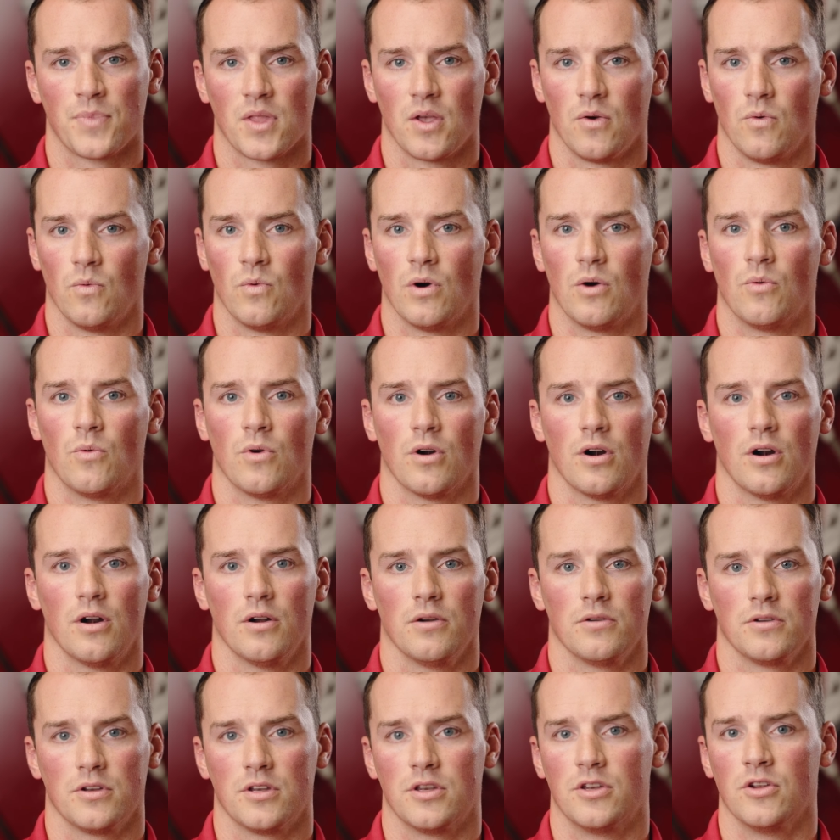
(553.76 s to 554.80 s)
what we're
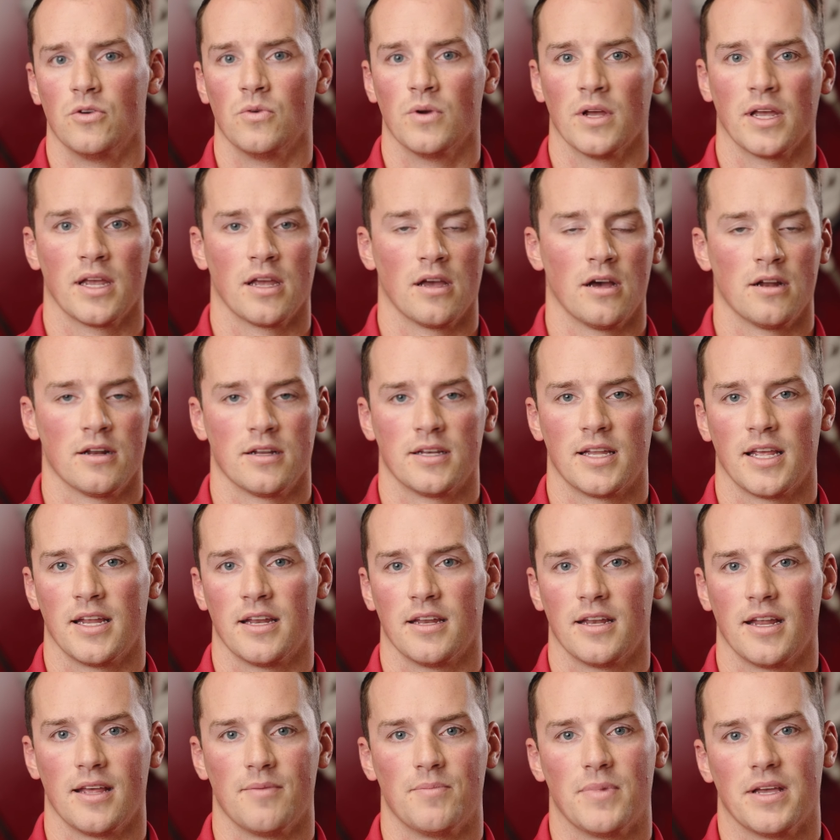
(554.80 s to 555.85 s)
doing on a
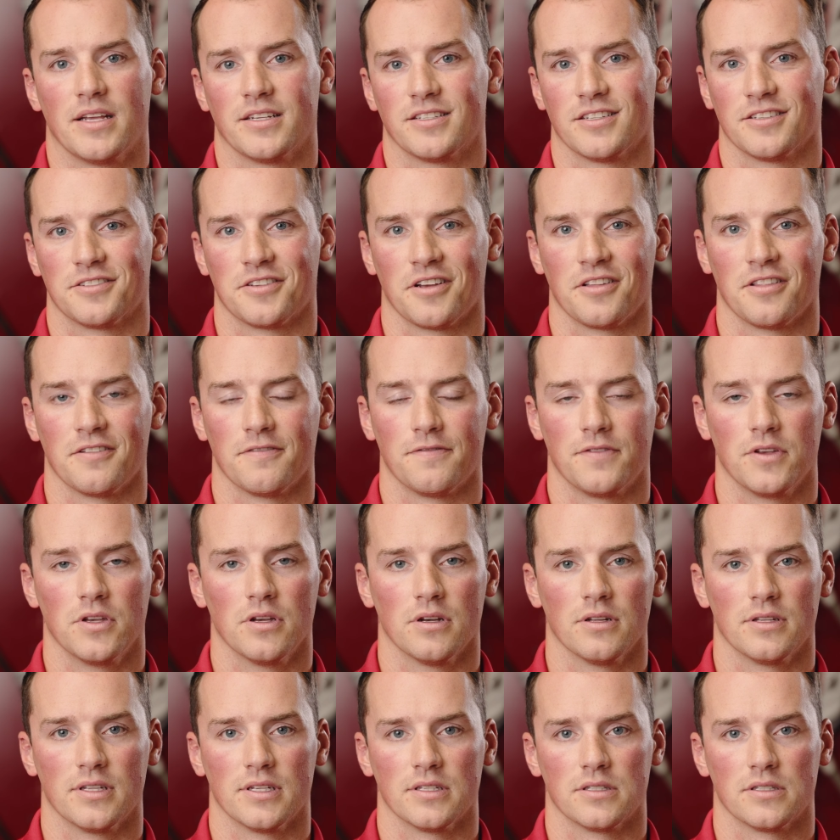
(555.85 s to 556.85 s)
day-to-day basis on the field.